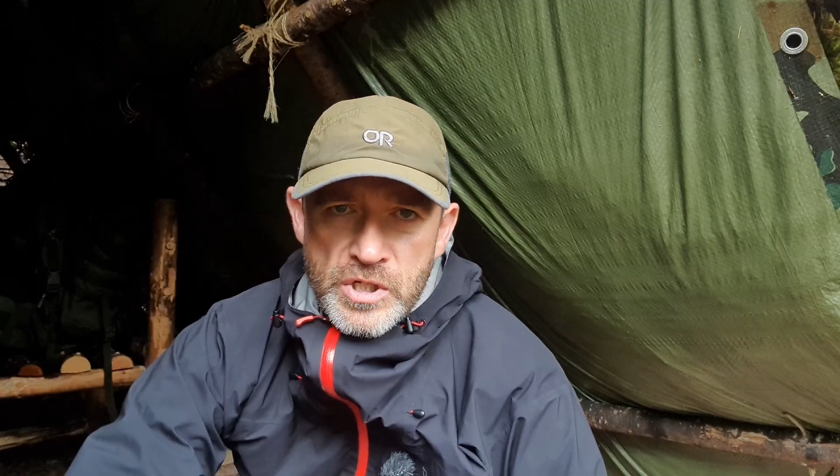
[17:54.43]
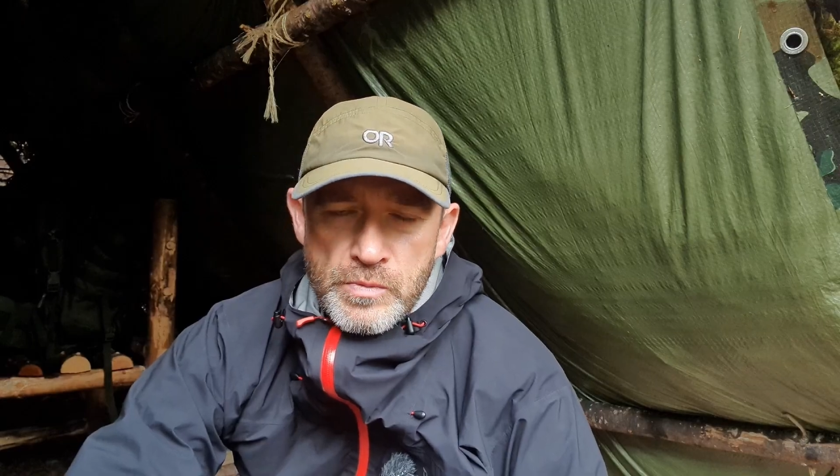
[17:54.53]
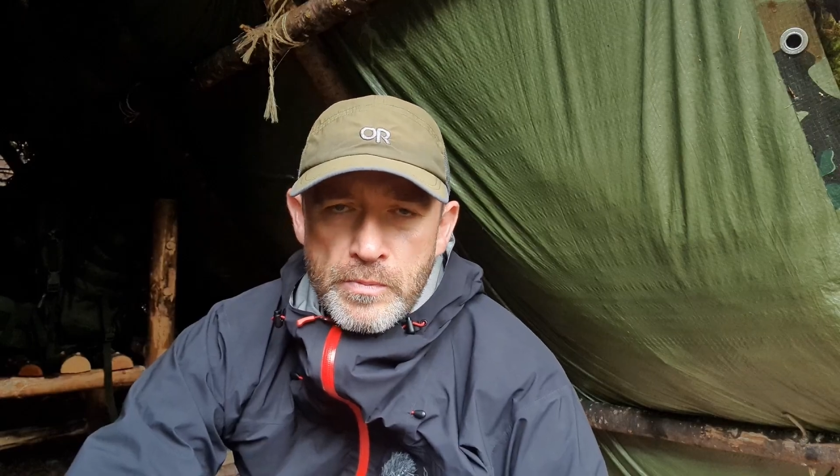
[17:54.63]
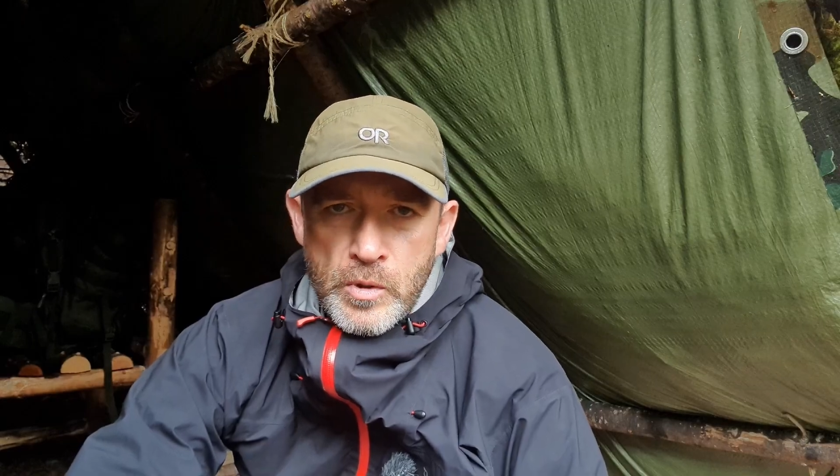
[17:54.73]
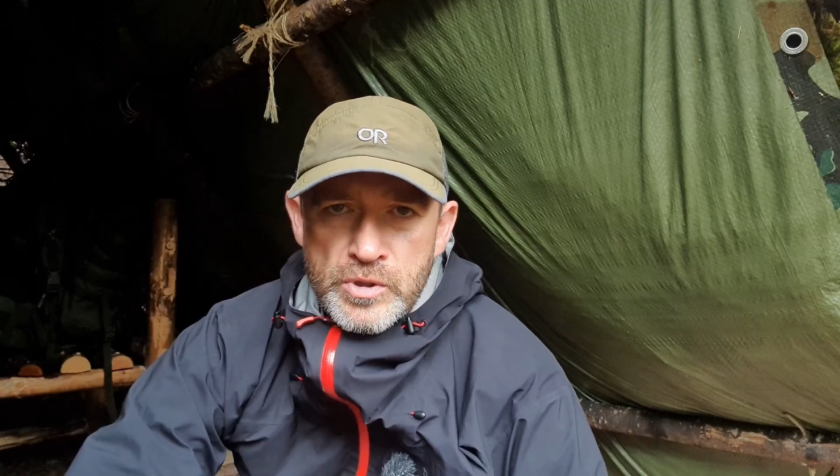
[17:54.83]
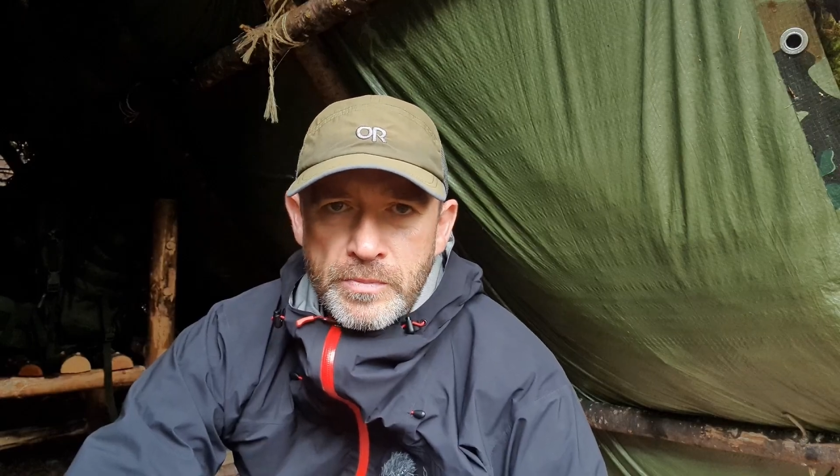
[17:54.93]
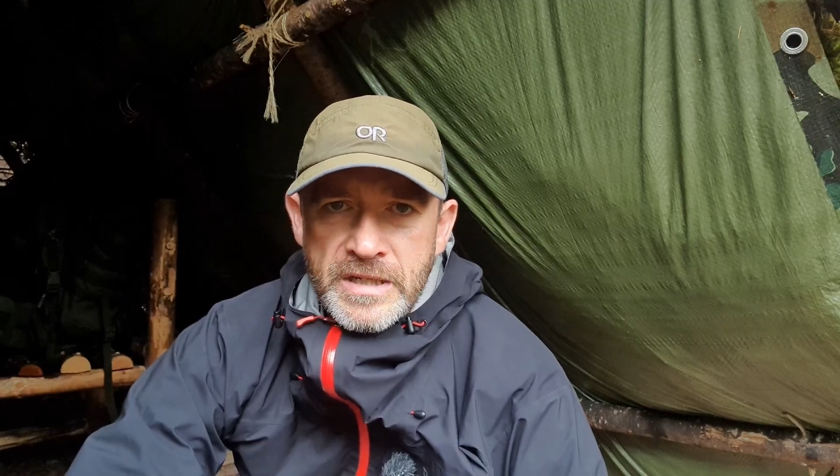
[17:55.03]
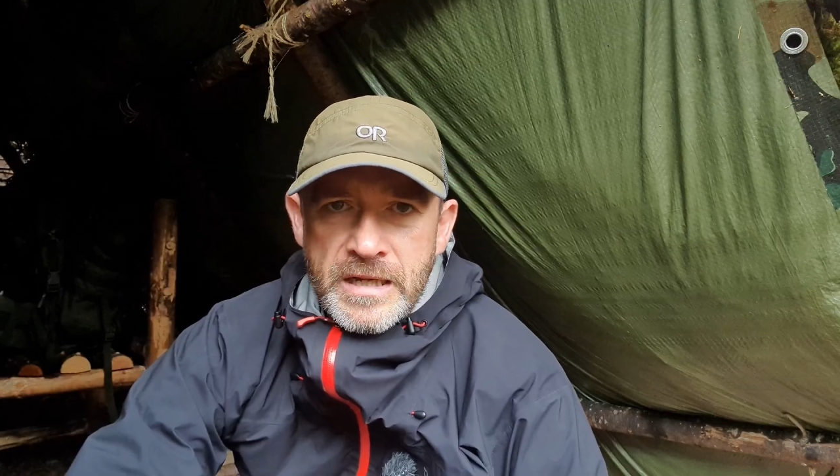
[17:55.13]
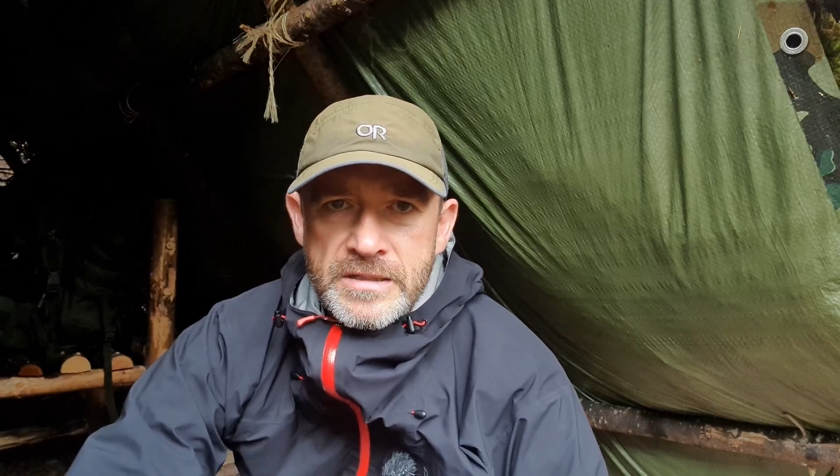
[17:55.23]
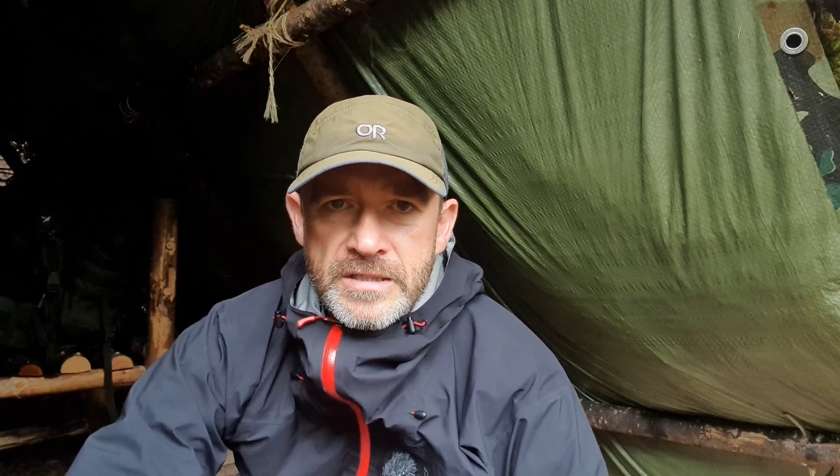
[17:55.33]
as we
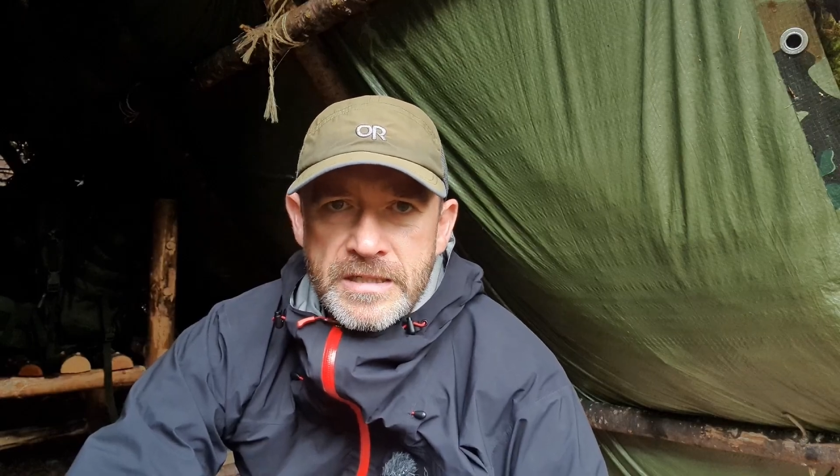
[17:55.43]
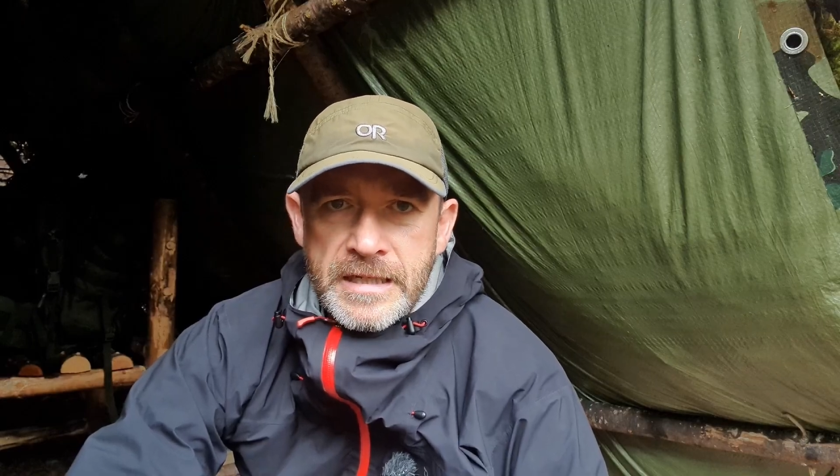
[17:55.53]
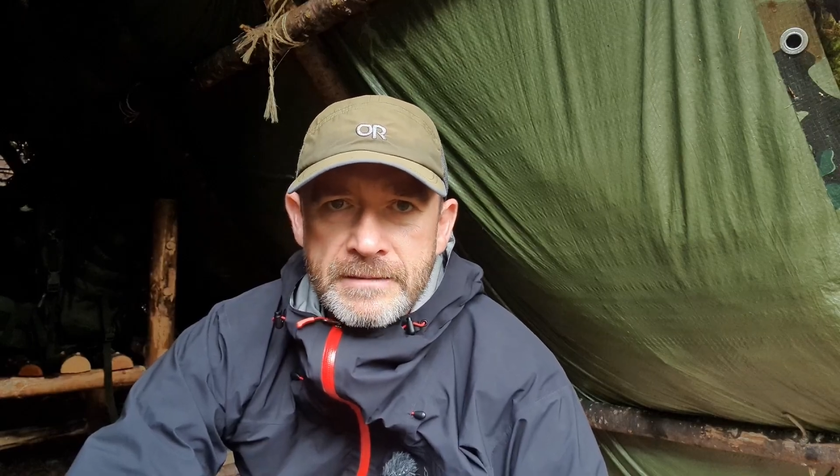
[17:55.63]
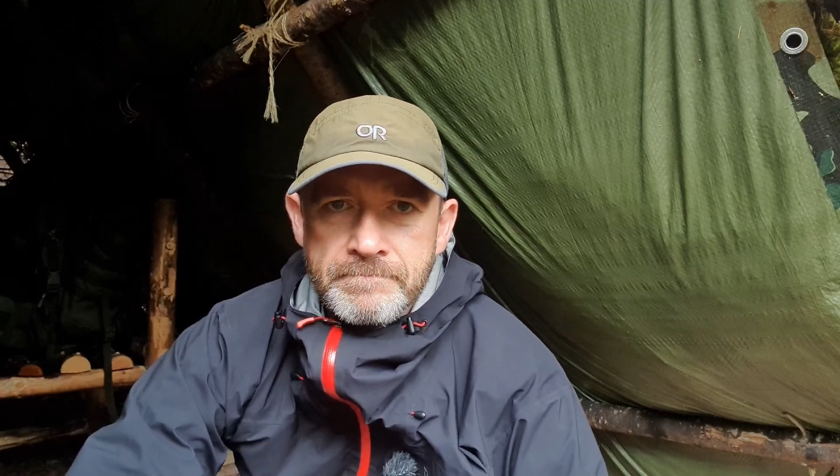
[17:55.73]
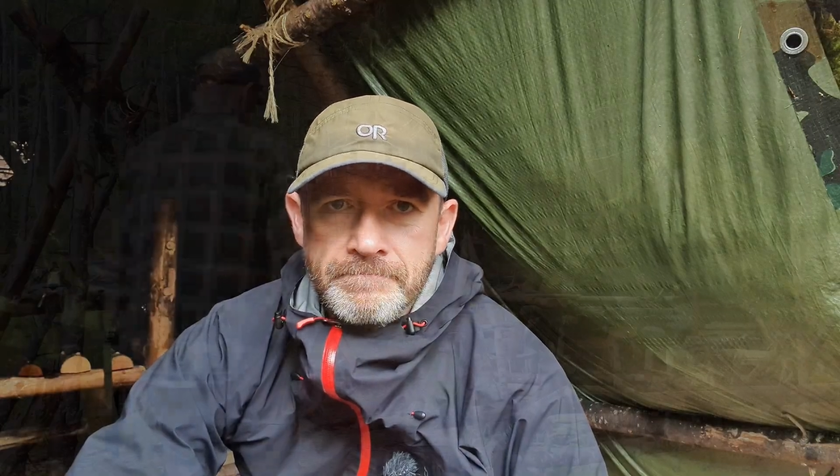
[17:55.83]
possibly can today.